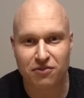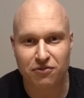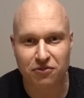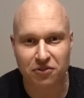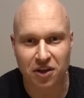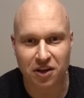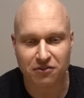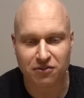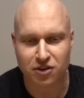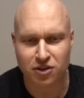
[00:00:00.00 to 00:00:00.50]

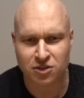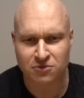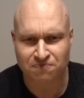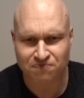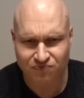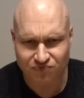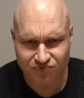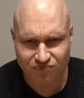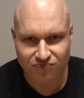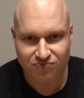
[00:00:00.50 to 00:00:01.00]
flavors
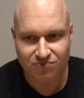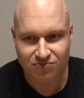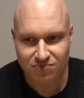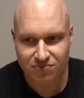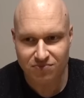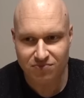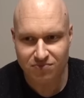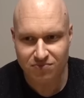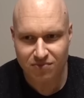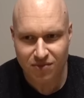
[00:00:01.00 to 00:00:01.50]

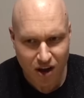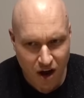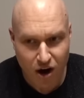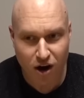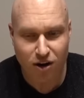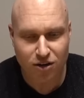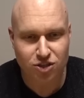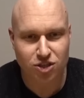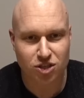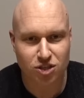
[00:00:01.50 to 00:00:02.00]

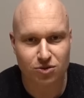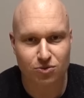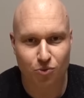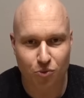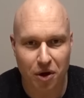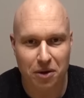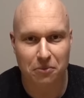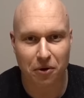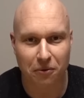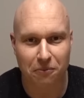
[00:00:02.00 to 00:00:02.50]
are just
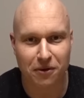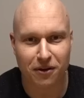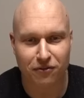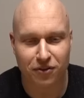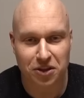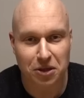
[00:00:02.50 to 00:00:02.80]
way more beefy.